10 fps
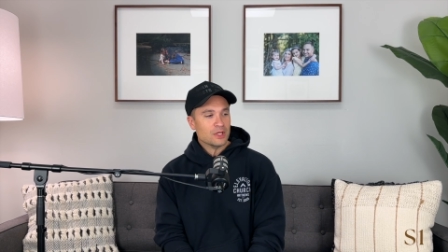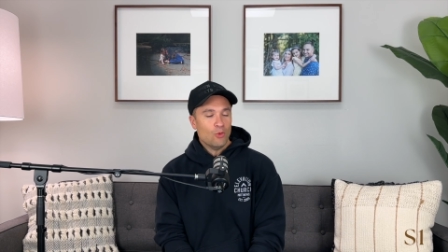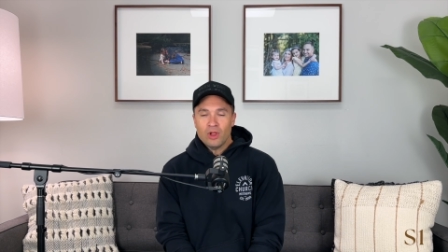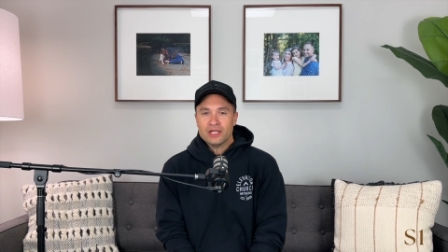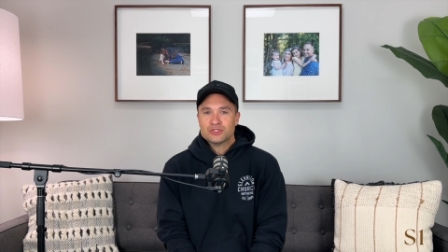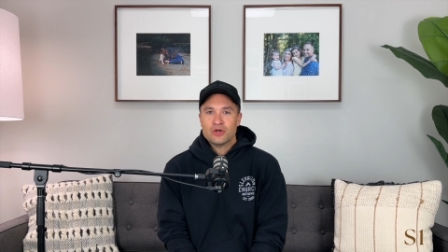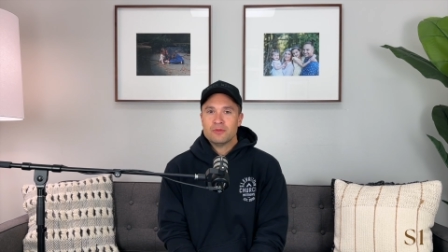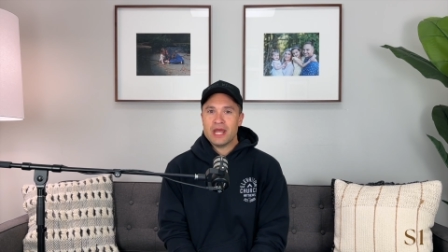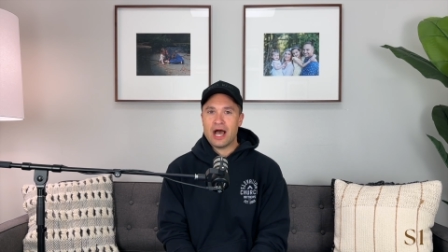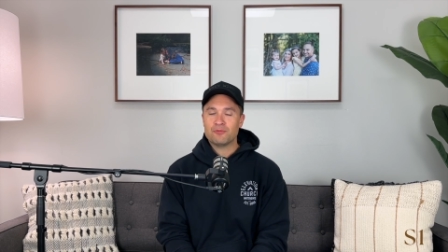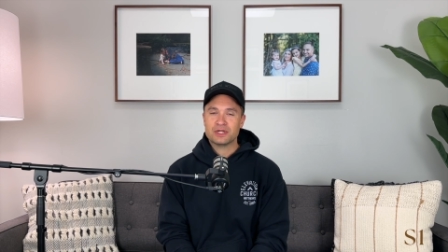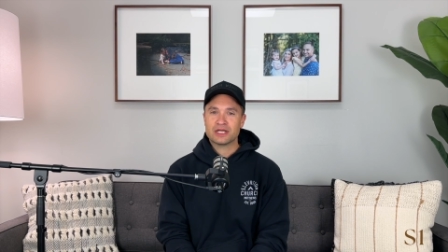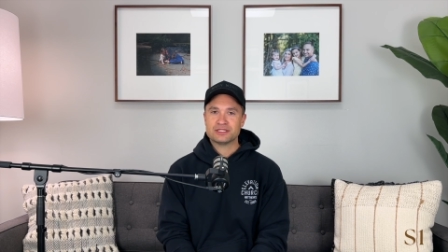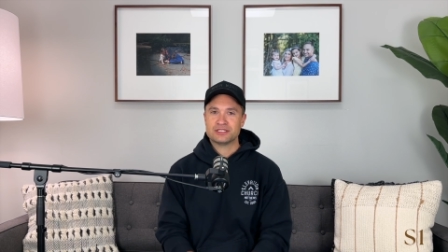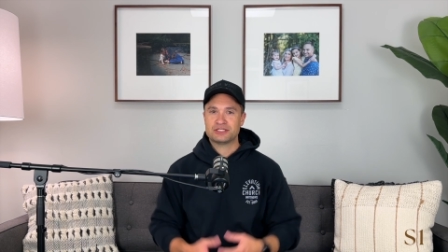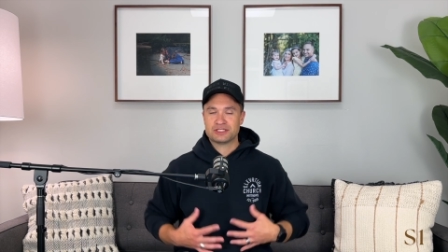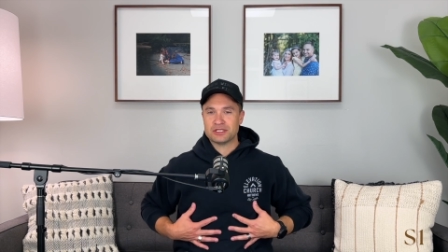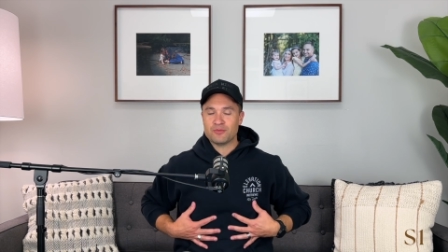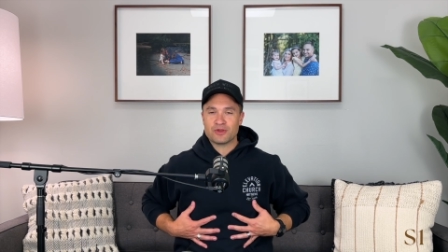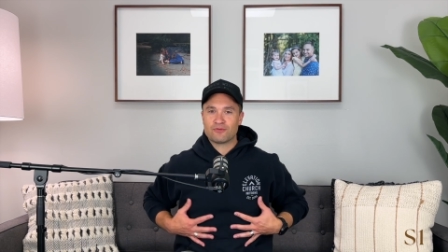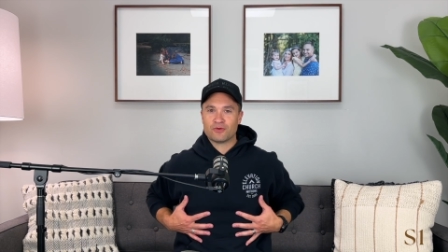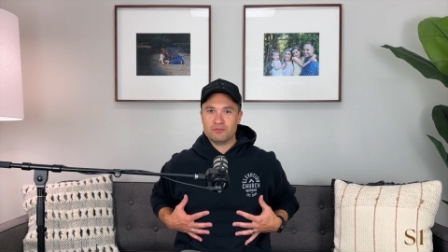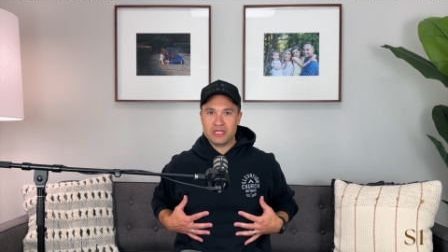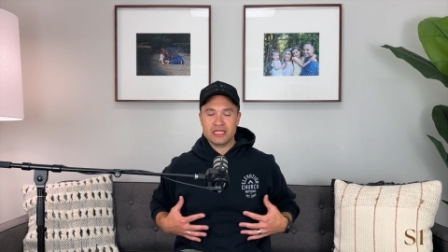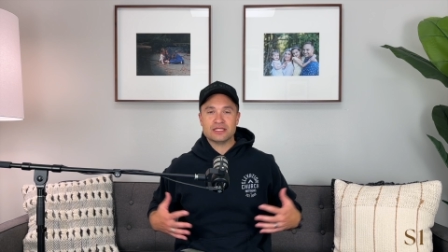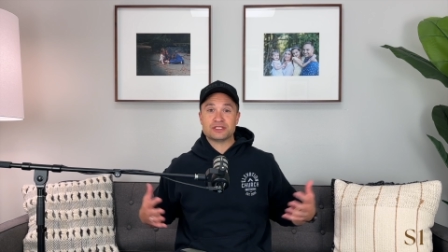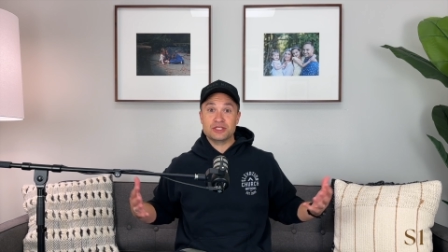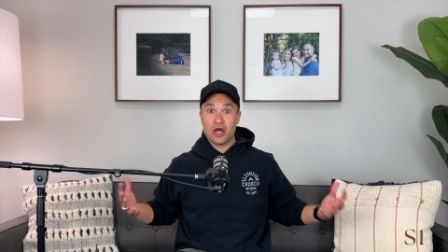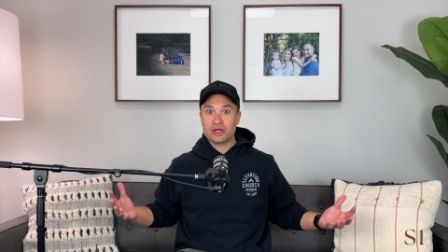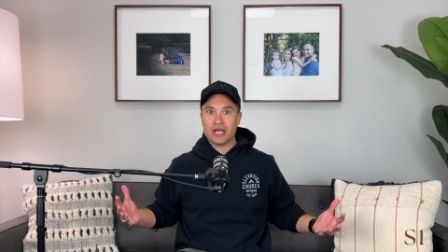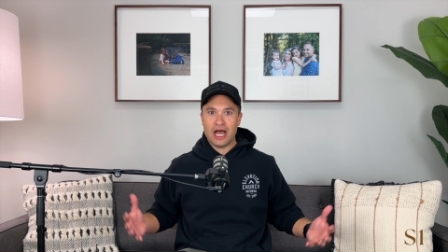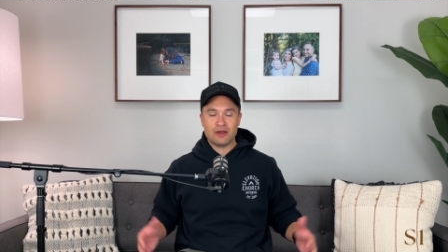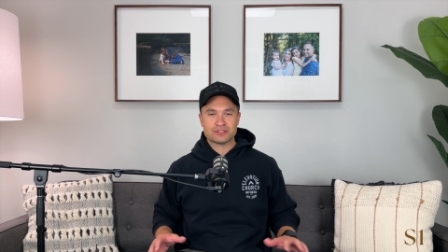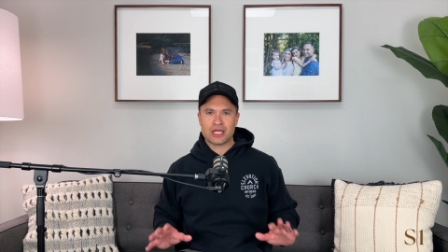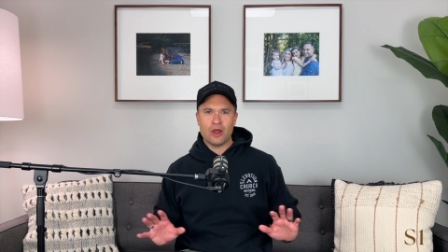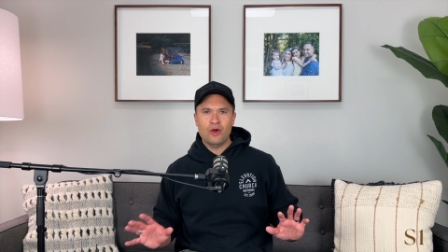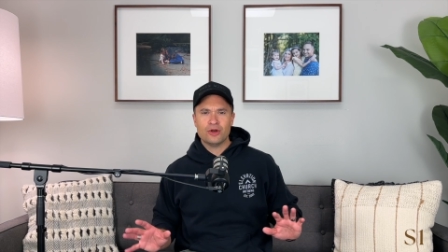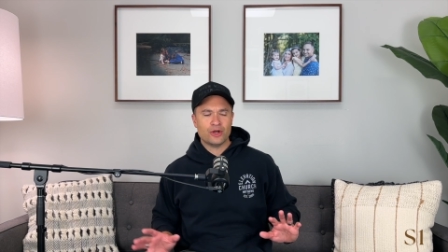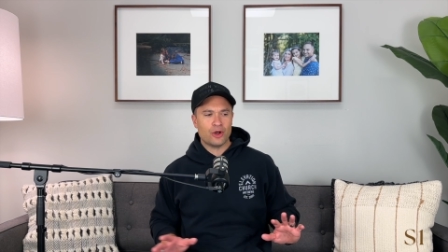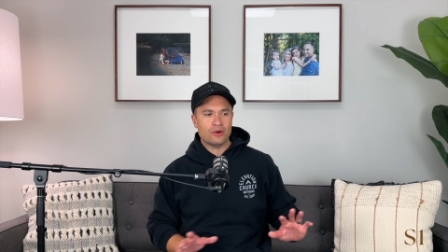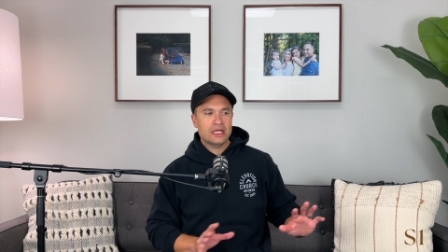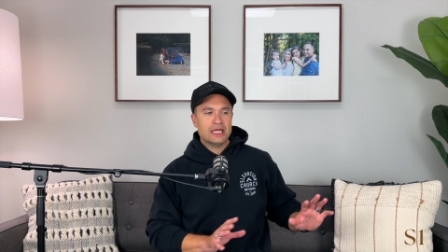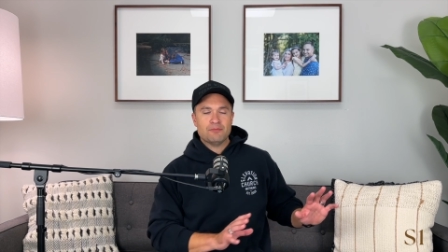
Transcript: Well, I turned him down because this is something for me, this young guy. I was like, oh, no.